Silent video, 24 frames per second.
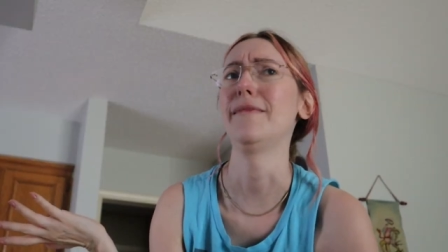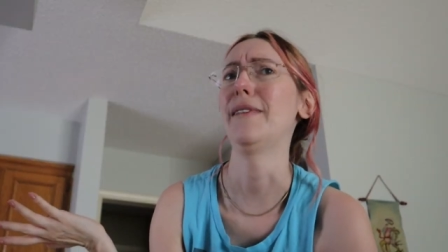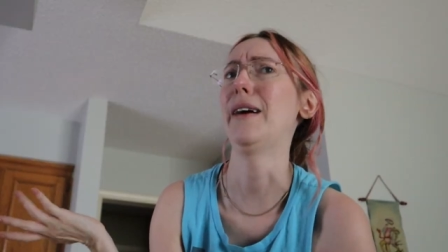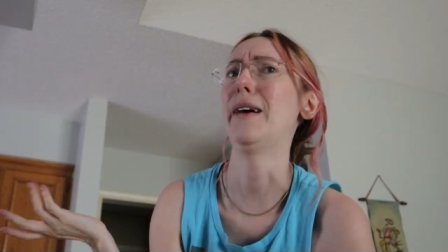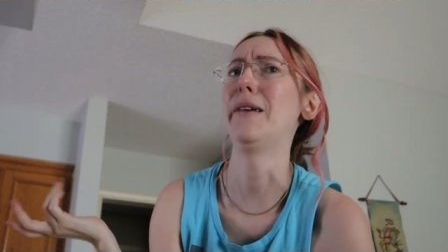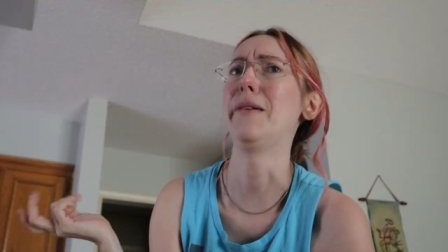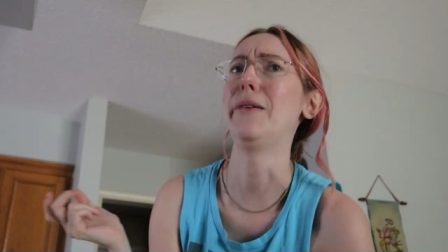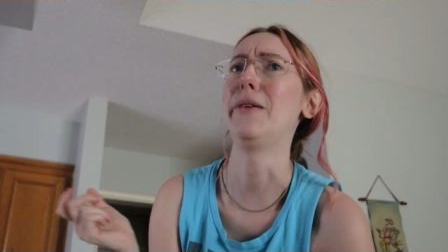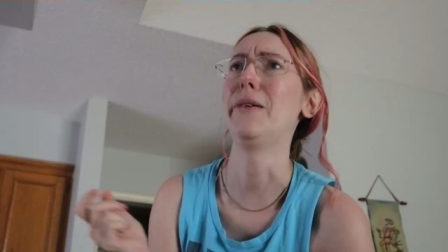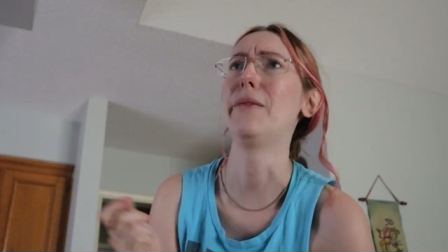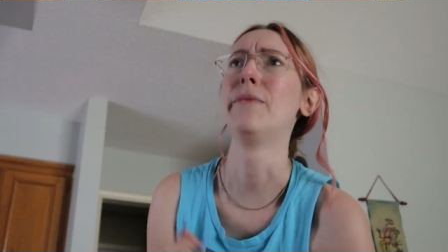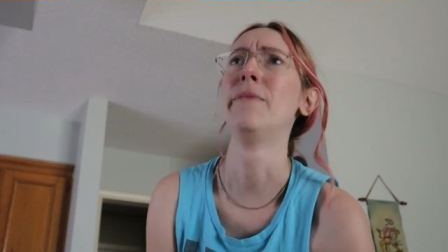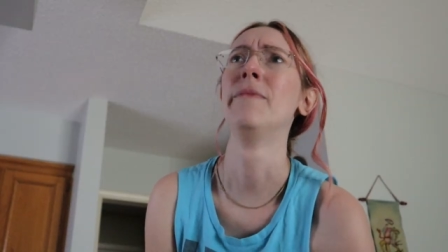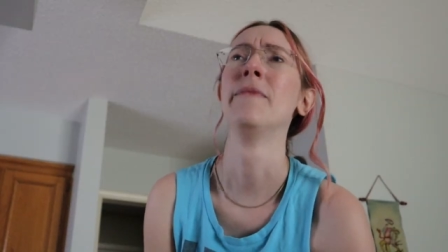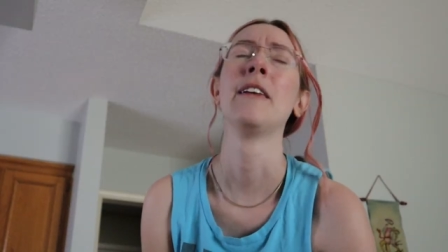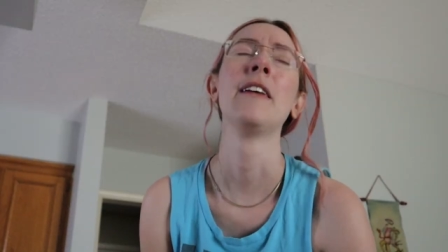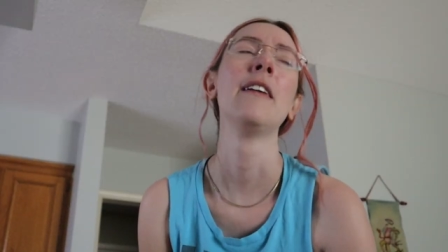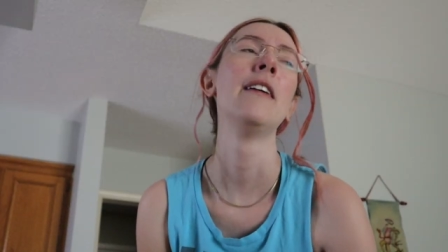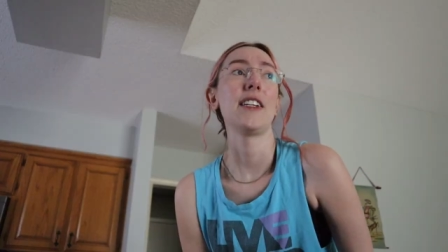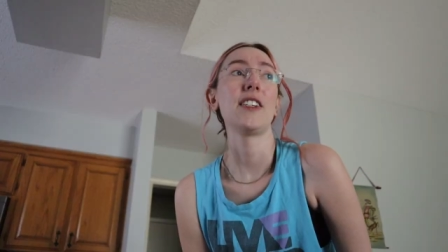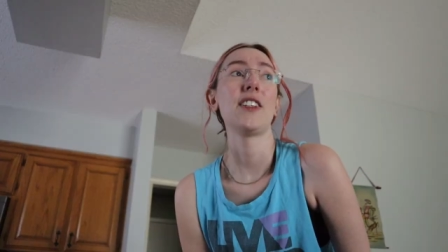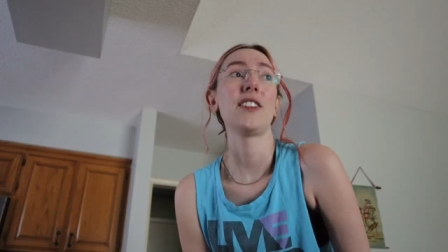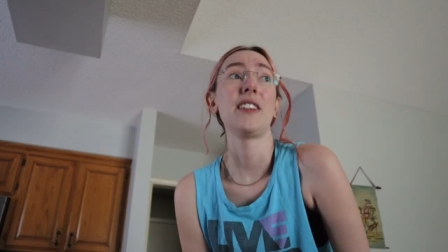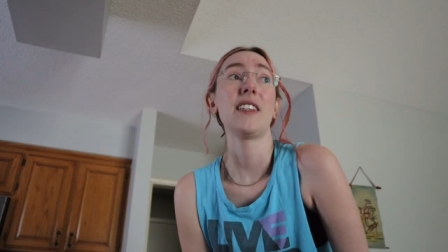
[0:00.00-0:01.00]
I don't know.
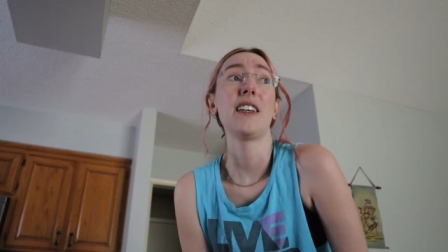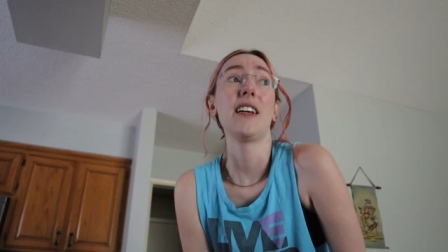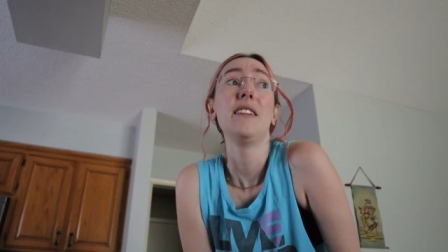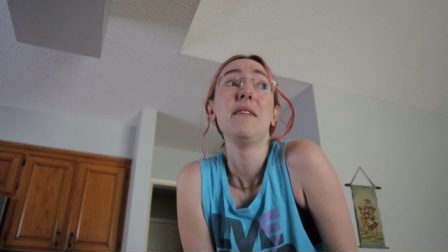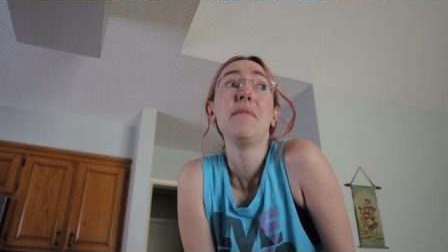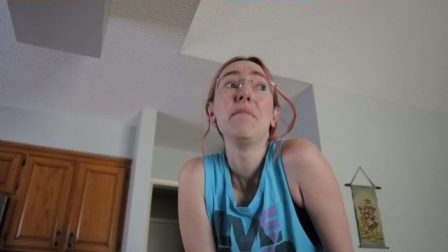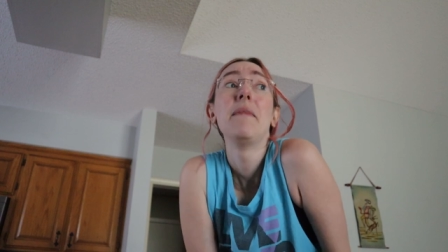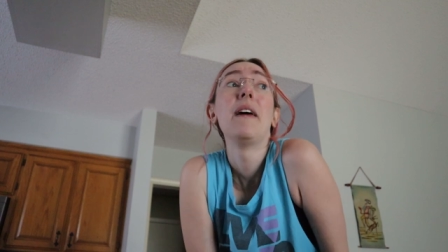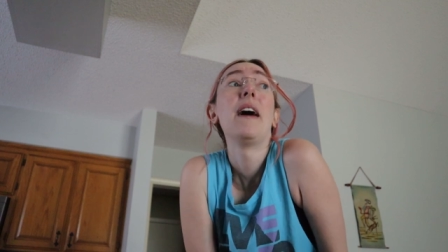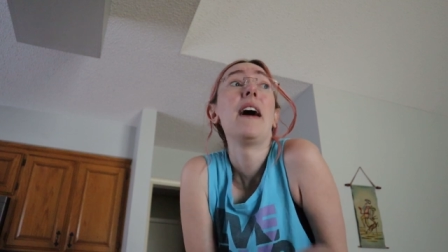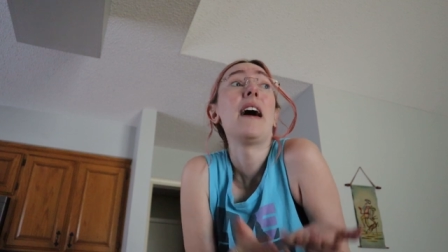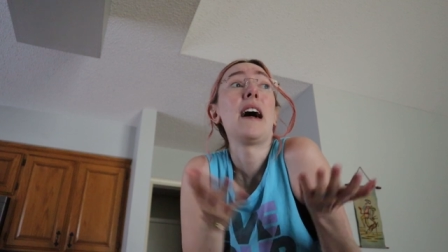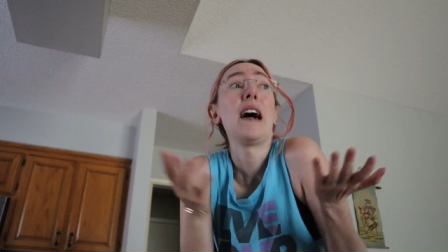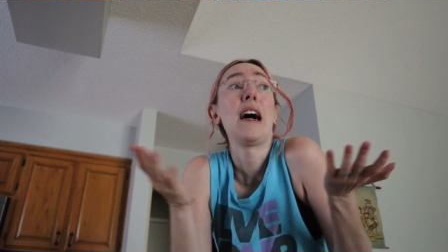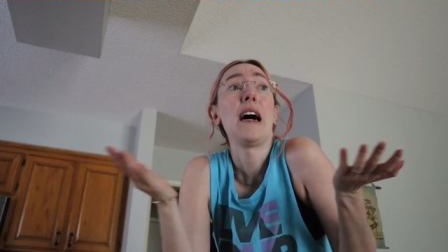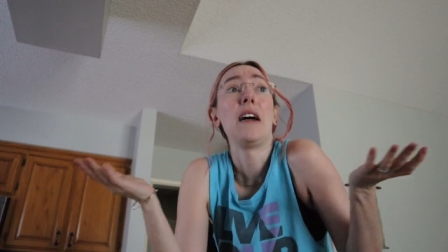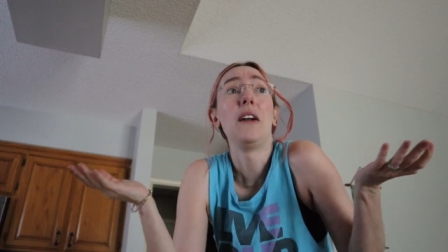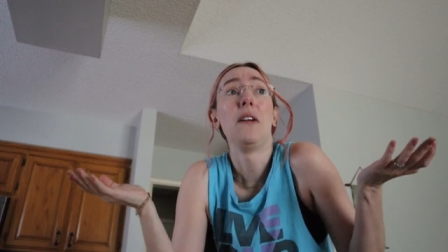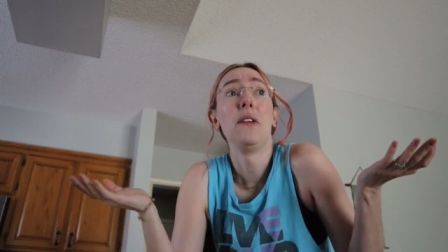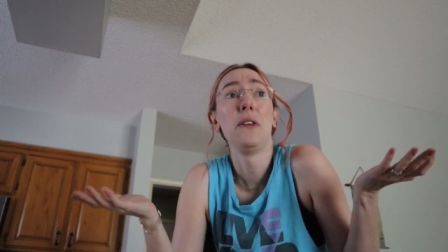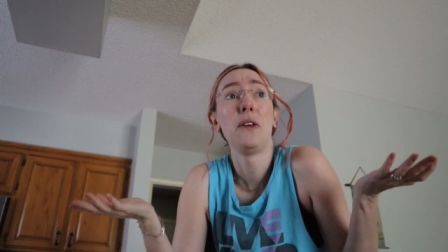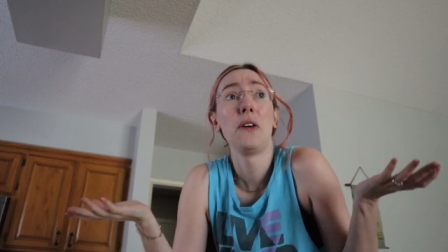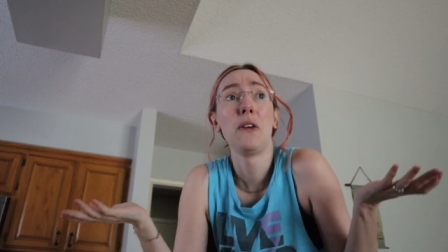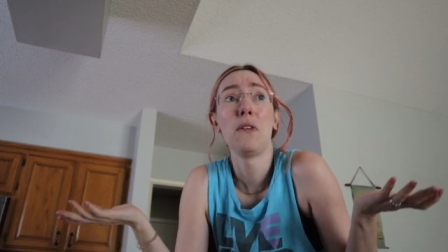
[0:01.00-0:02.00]
I just said,
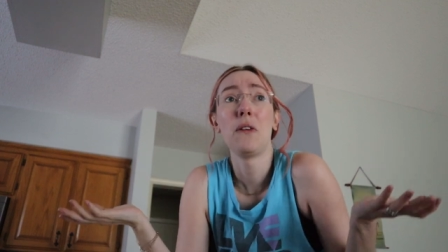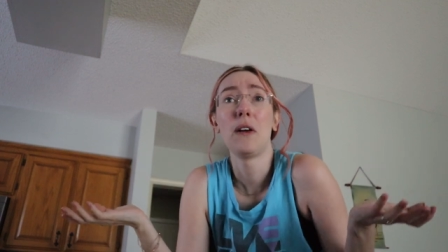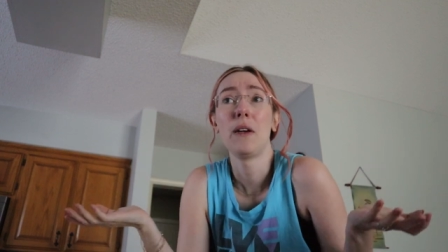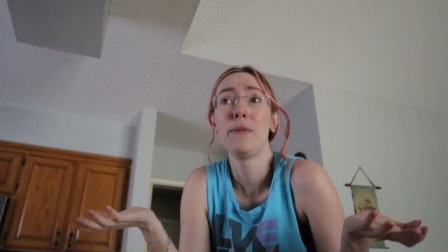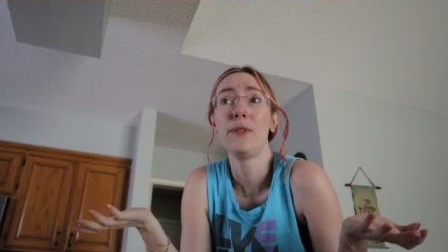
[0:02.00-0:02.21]
I don't know,